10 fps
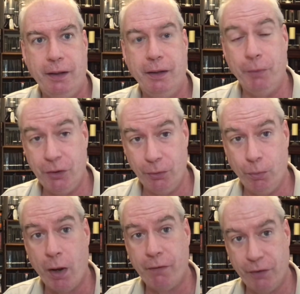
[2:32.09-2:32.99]
that we do,
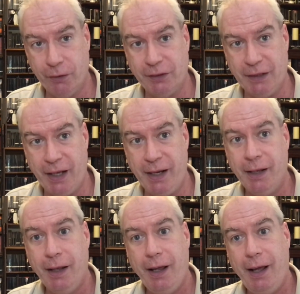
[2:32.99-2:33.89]
one of those a day.
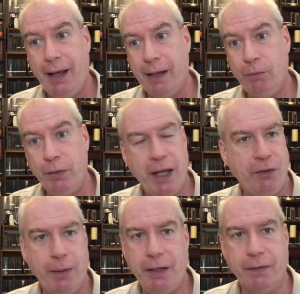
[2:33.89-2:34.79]
And we can't
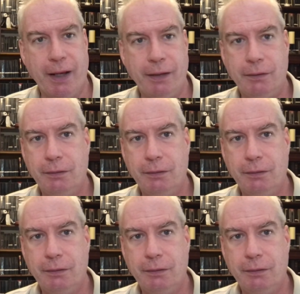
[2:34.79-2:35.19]
do any of that